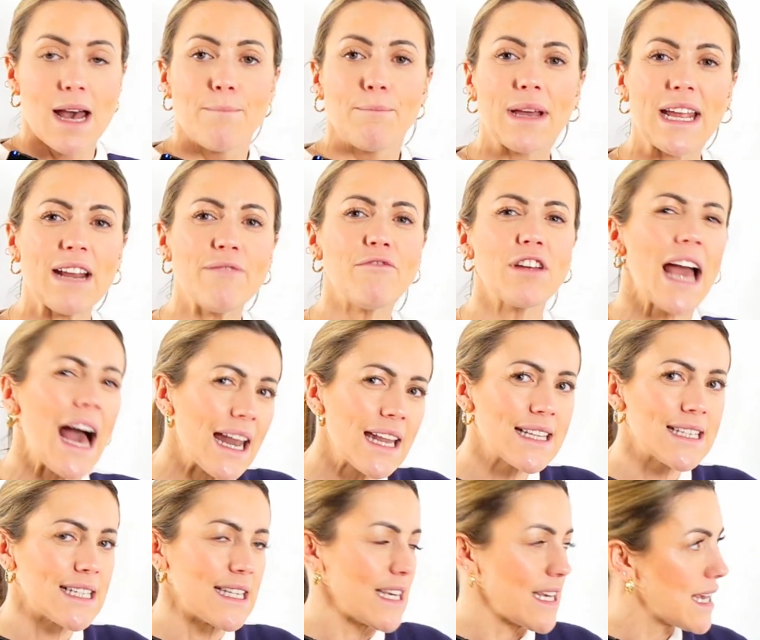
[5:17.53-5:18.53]
But in
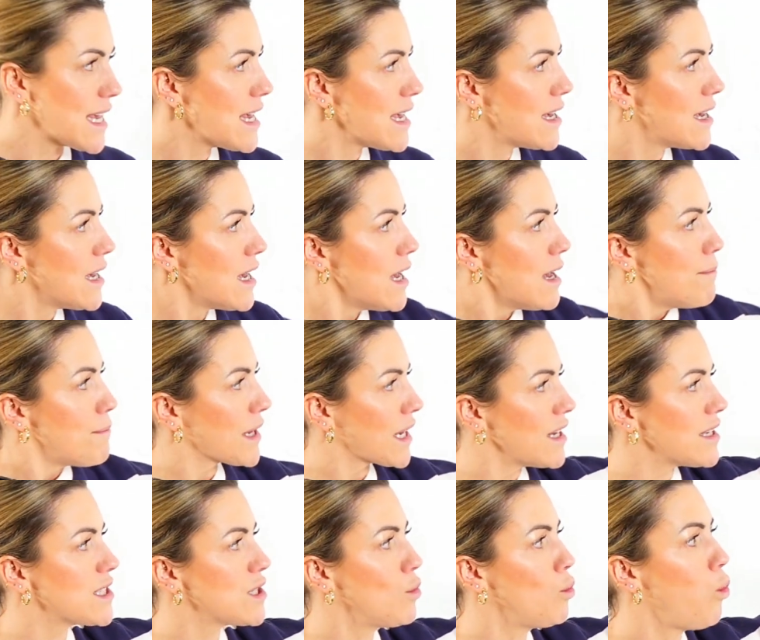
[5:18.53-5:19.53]
reality,
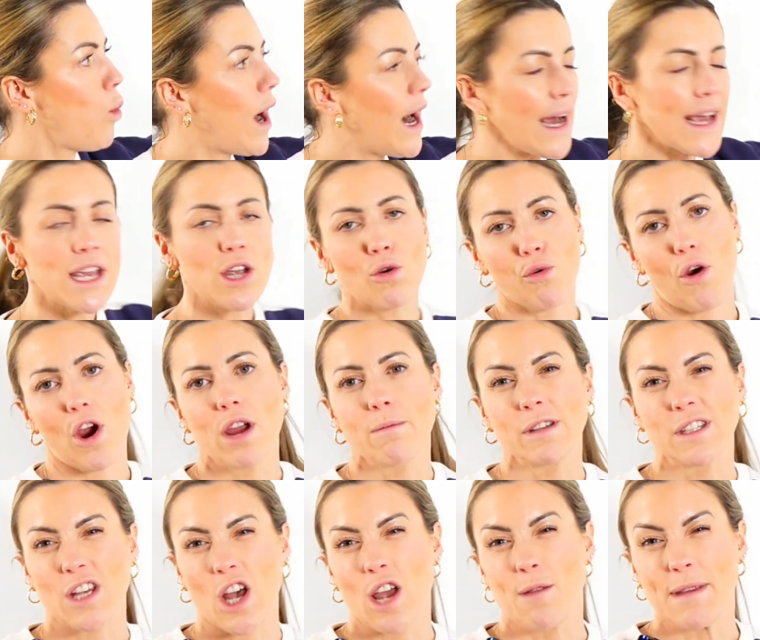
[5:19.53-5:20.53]
because the Y
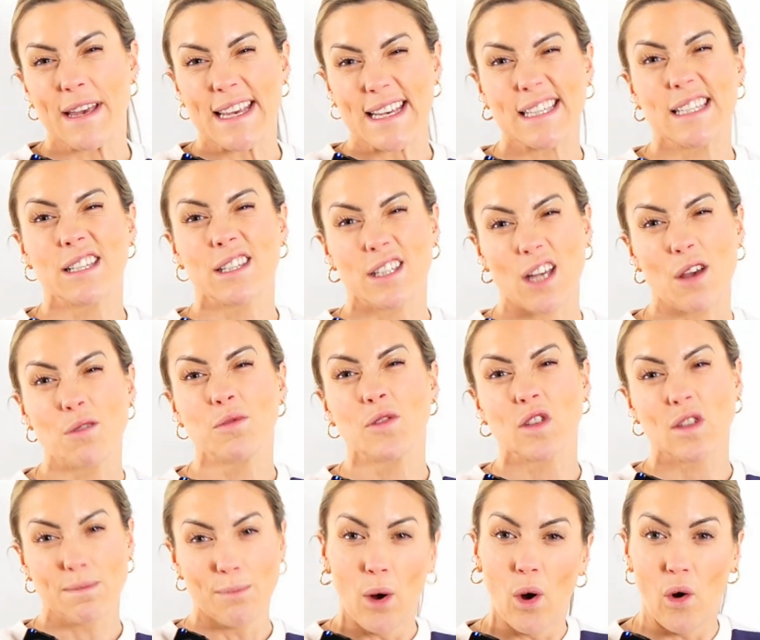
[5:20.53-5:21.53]
chromosome is so
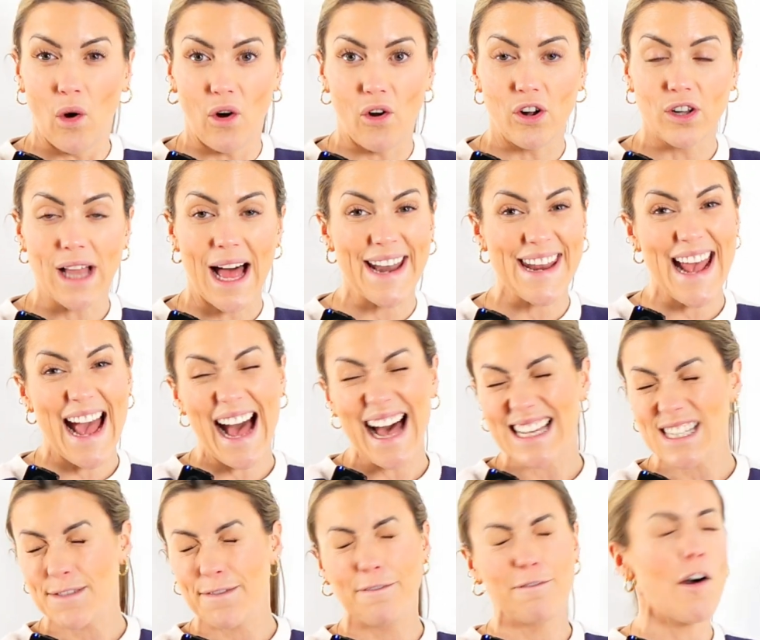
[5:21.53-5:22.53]
small and it
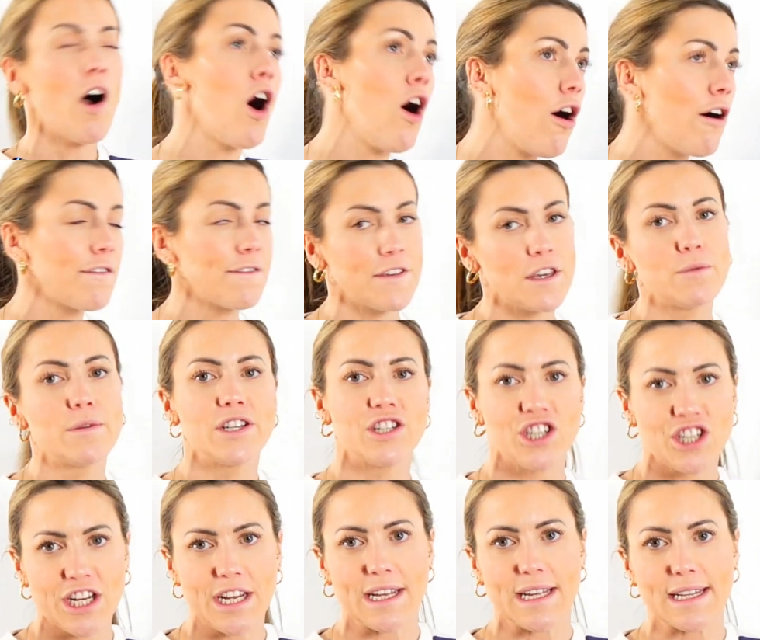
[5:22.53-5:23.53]
has far fewer
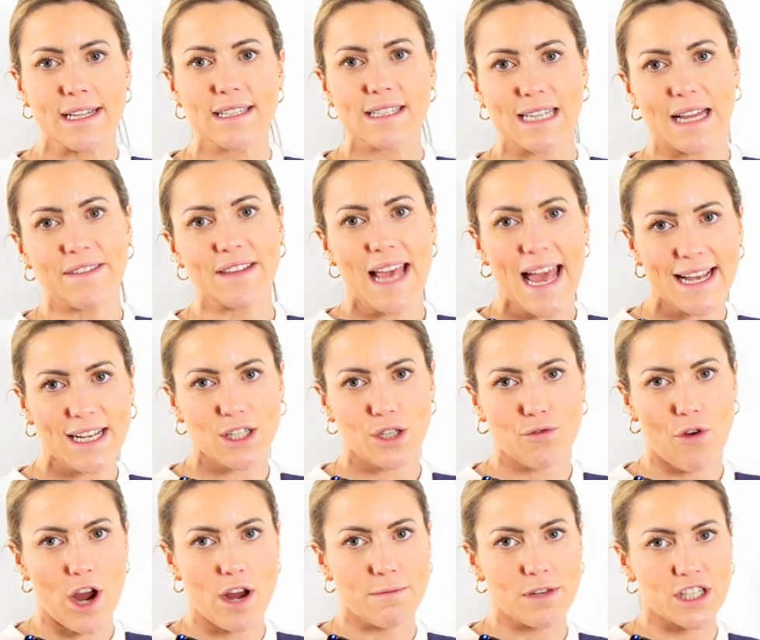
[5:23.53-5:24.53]
genes than the X
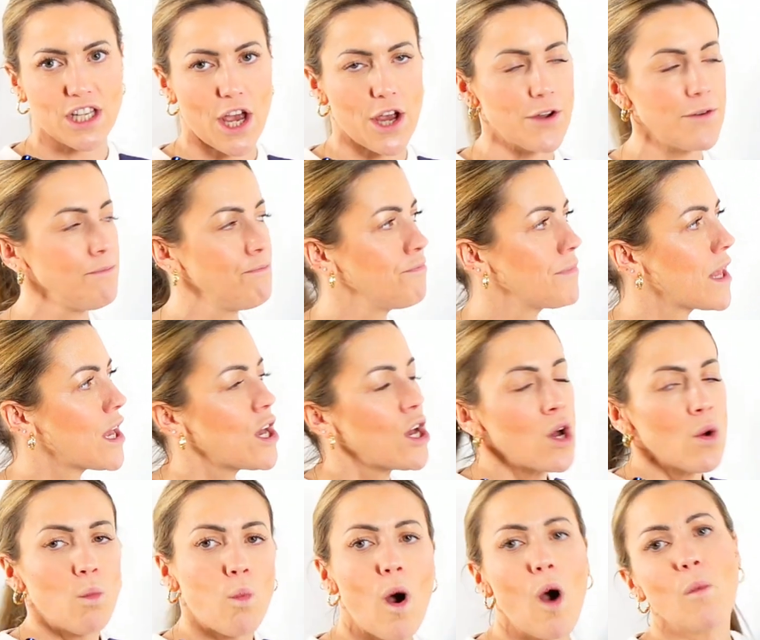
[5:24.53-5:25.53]
chromosome,
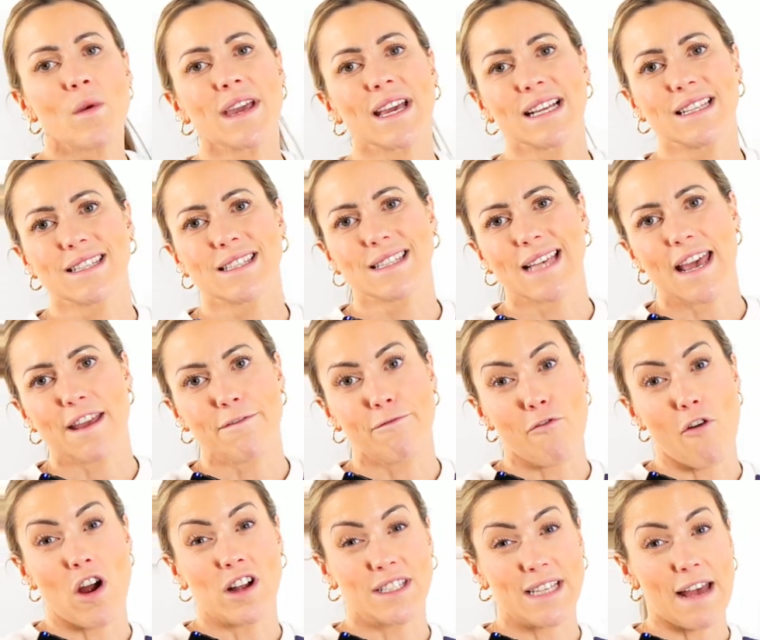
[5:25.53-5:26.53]
what we can say
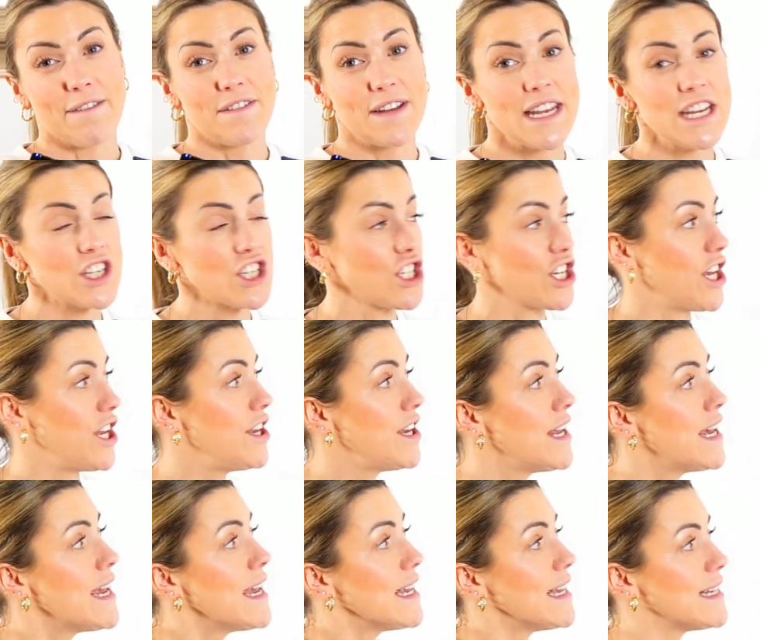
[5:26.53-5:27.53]
for our definition
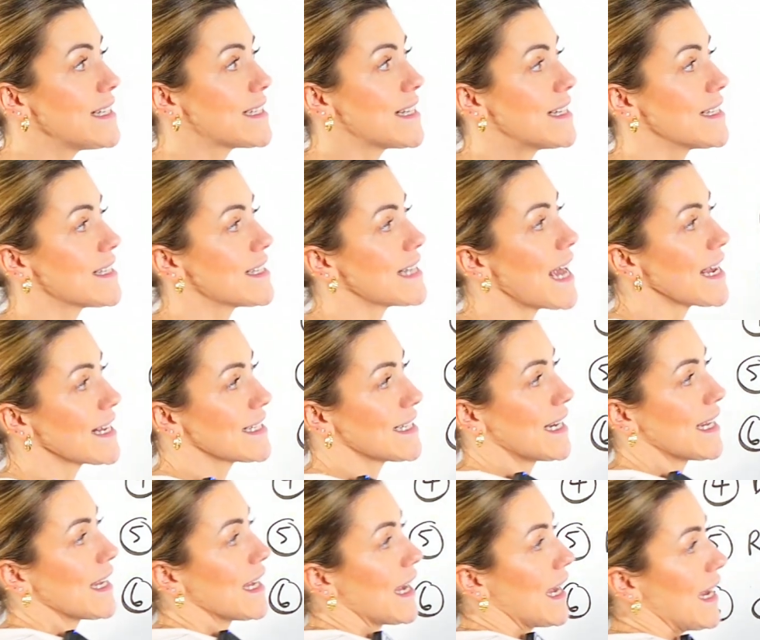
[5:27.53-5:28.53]
is that sex
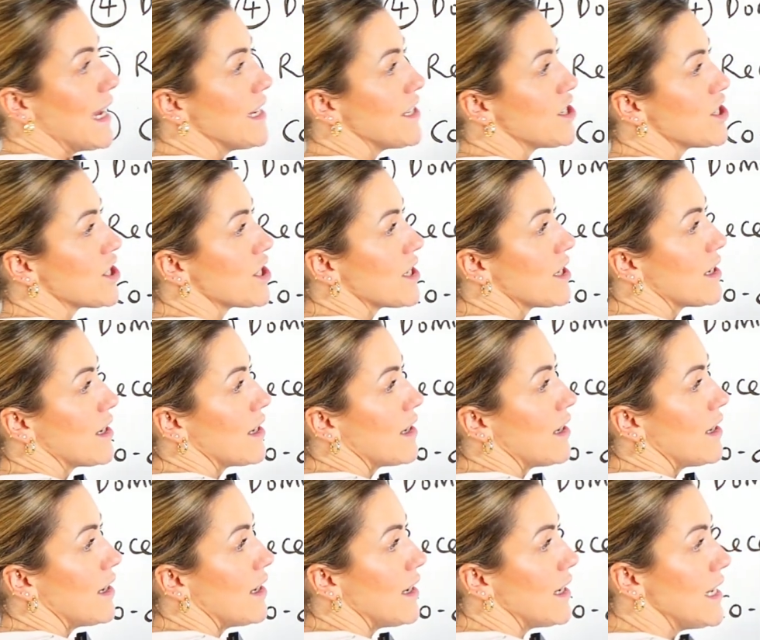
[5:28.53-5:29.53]
linkage
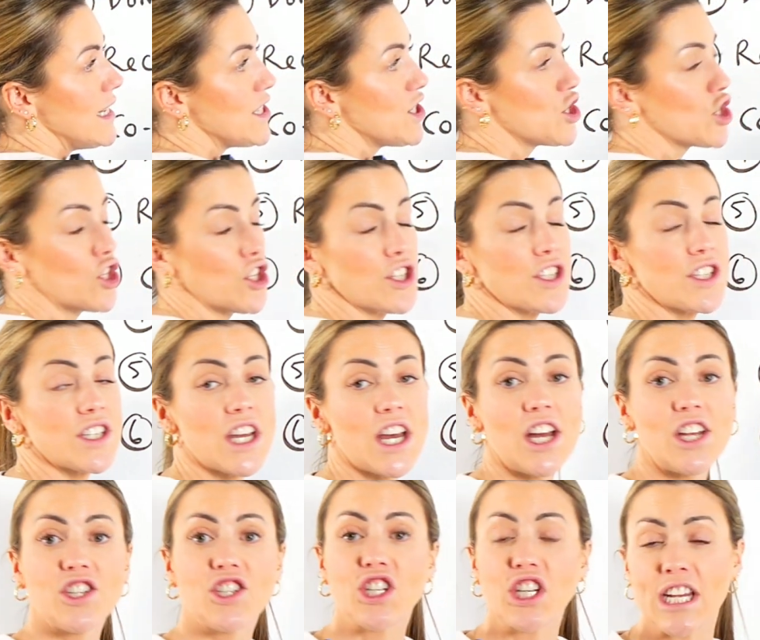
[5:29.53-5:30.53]
is just
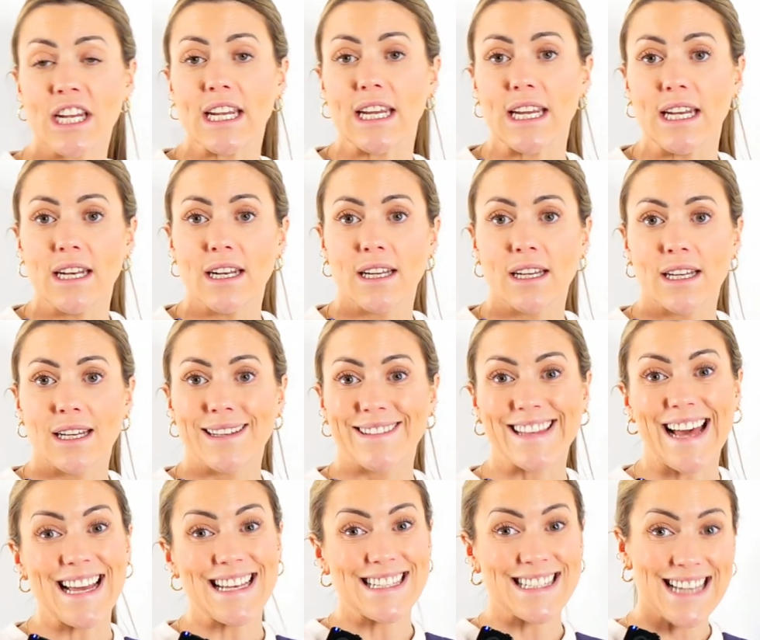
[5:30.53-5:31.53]
a gene
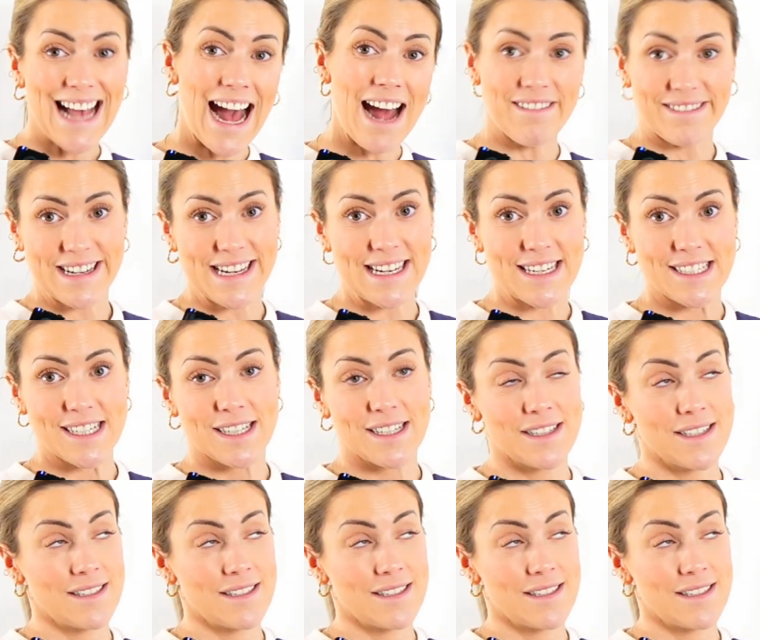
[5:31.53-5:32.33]
that is carried